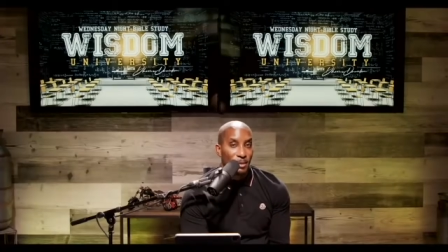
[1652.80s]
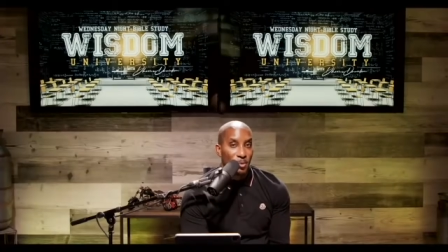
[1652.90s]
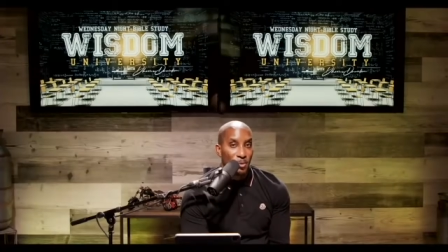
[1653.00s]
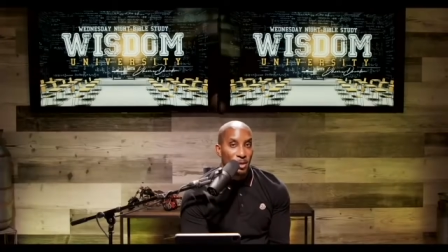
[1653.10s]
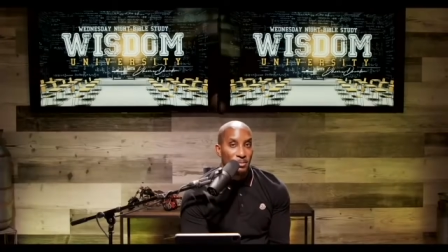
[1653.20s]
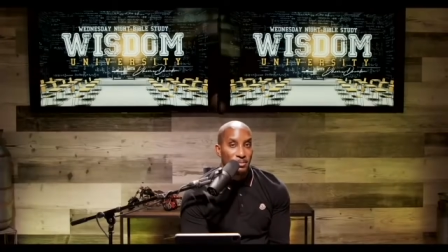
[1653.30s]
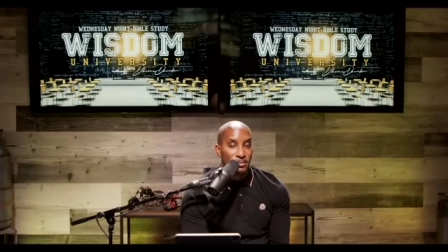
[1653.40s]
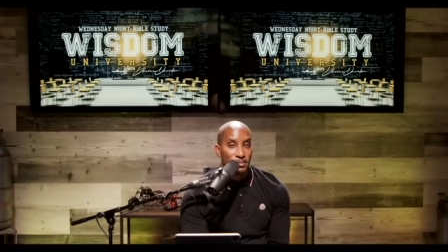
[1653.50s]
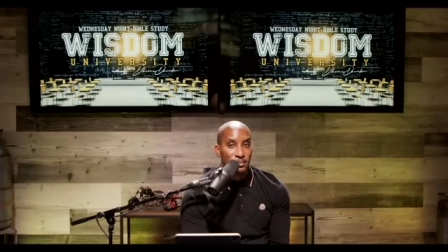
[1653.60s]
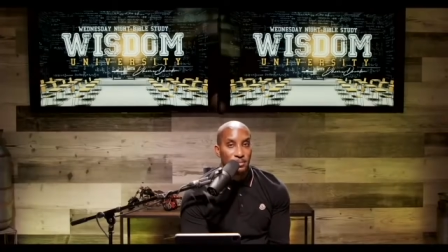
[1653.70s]
Number one,
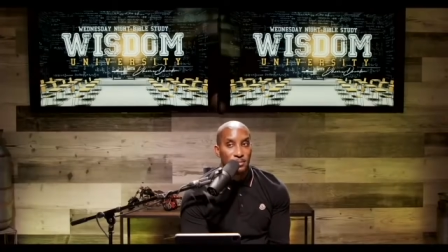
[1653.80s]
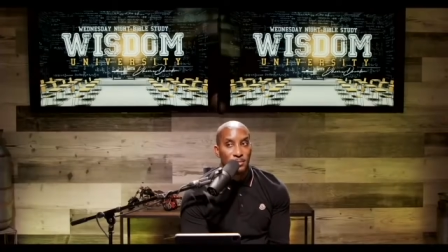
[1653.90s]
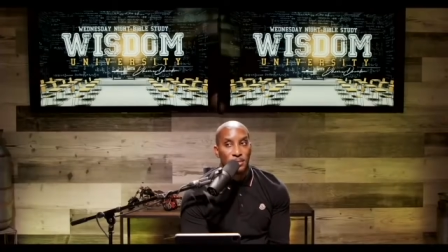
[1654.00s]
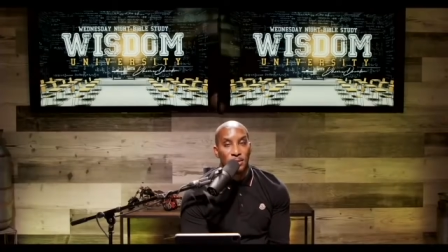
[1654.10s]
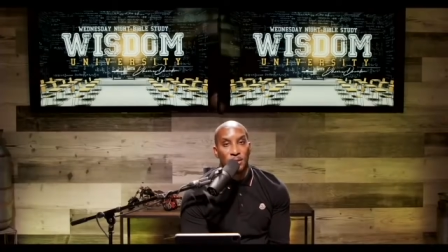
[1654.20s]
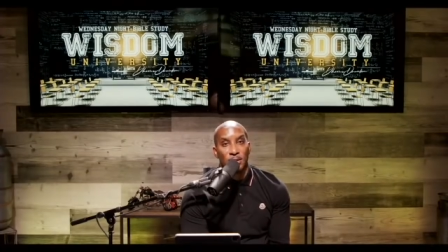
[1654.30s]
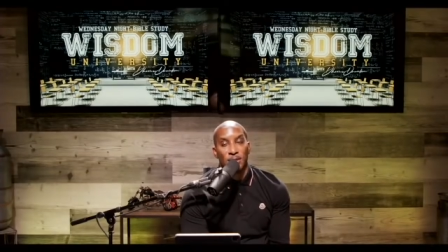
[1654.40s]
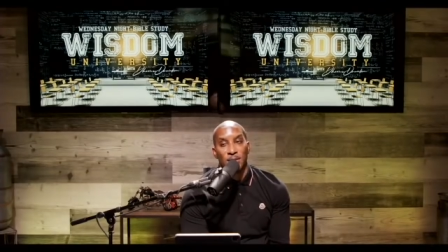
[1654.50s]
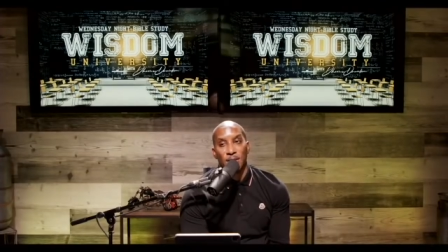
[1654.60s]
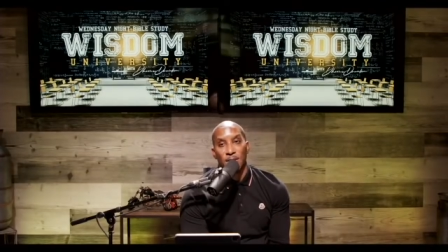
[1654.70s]

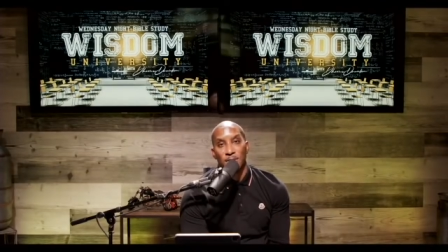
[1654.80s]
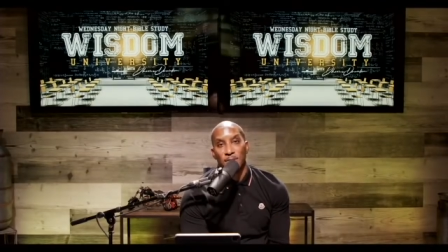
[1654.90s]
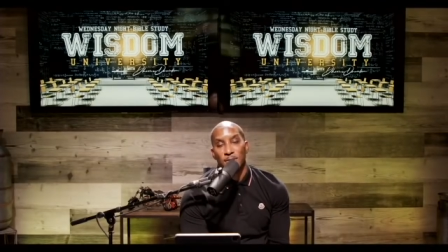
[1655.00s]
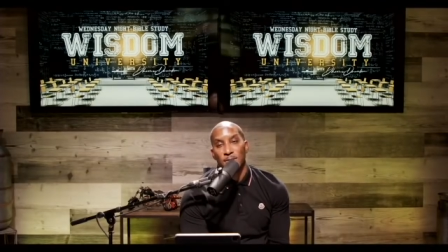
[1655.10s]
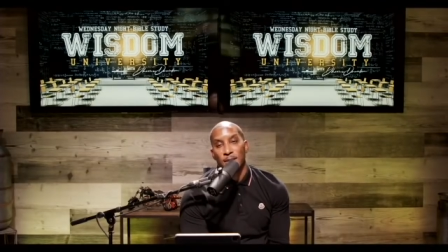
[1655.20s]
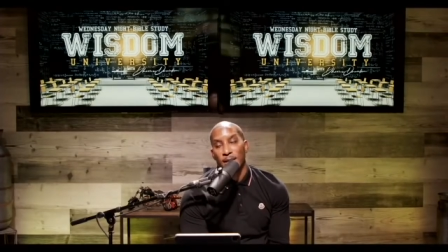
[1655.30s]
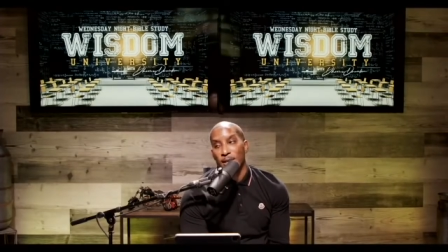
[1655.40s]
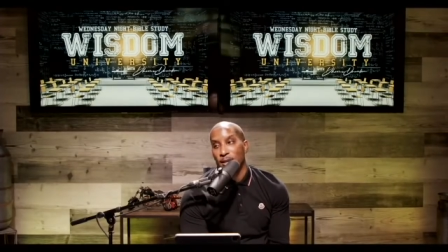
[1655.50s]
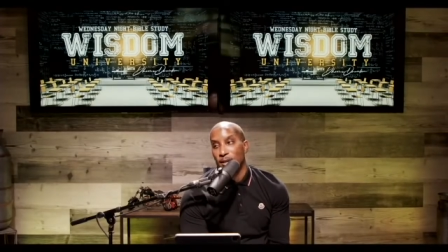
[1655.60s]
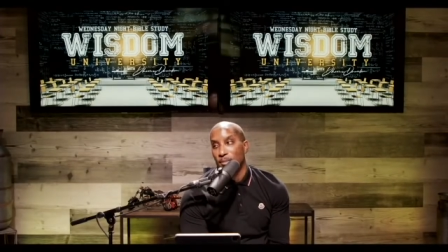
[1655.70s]
don't
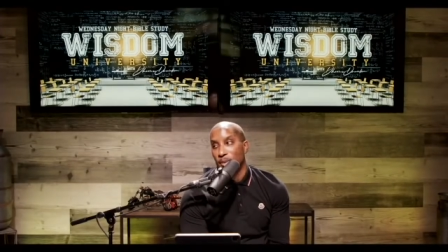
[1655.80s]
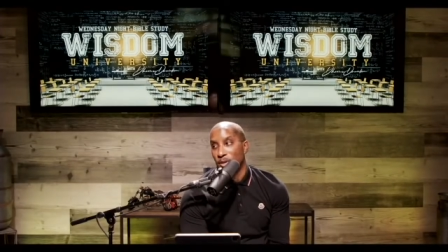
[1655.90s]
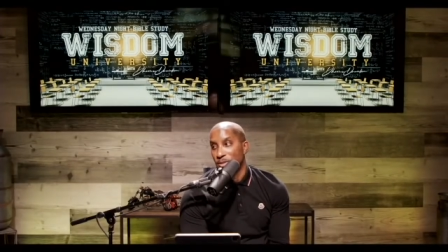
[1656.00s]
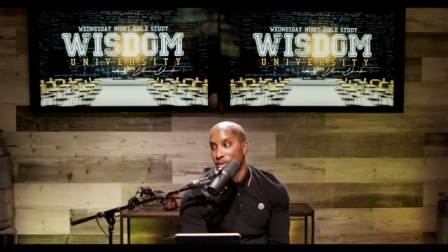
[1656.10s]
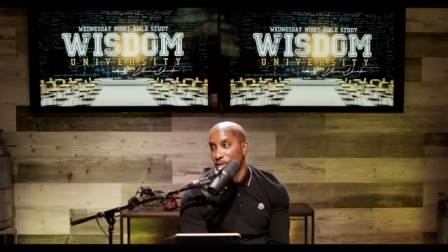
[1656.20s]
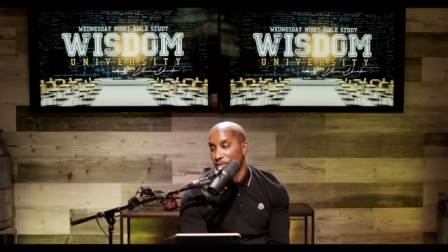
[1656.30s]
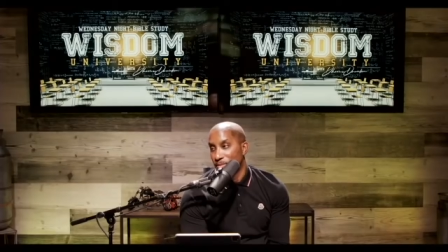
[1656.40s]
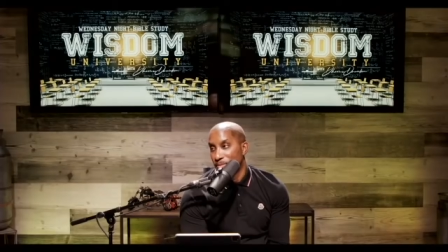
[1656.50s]
take it personally.